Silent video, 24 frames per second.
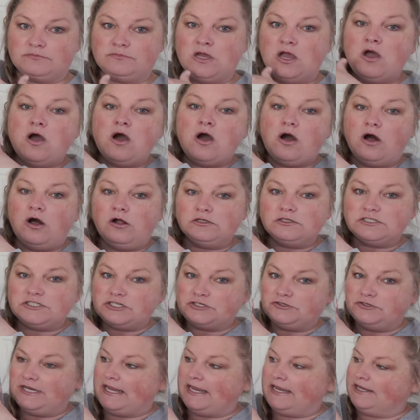
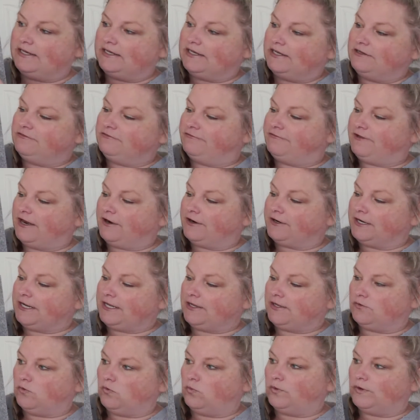alternate and
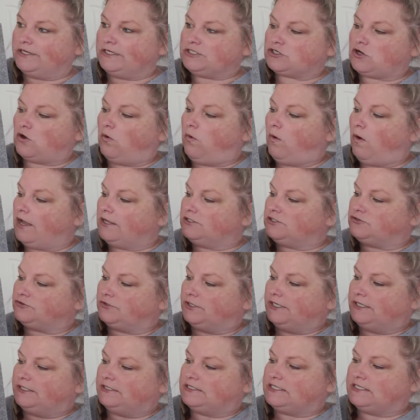vary which
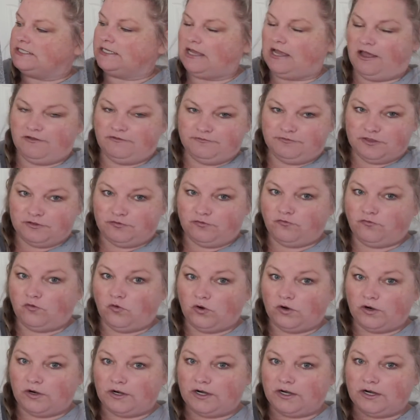quadrant of the
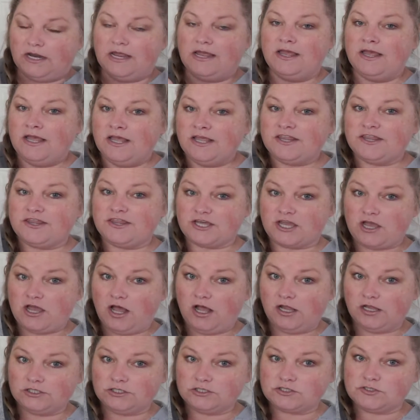4 the
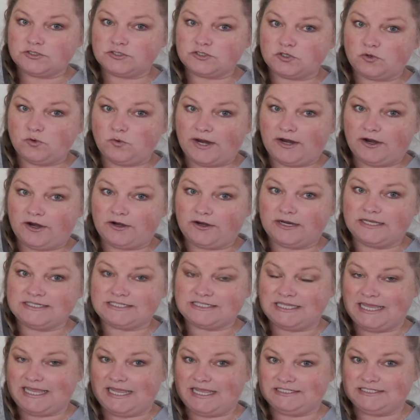colored square is
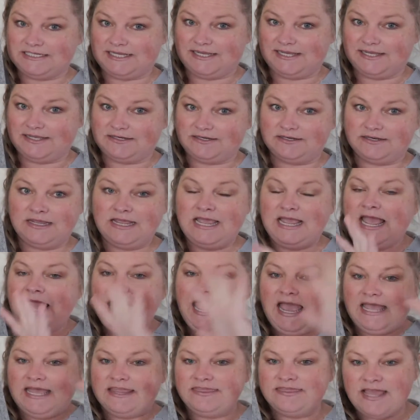landing in.
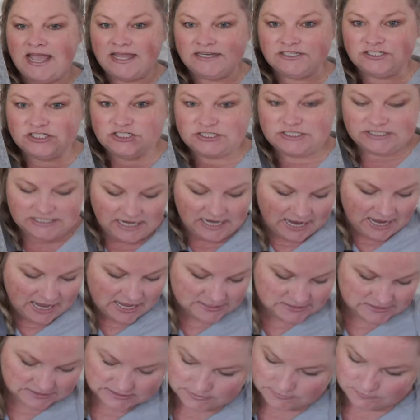And that just
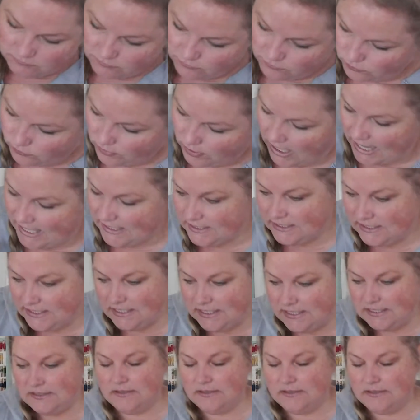adds some variety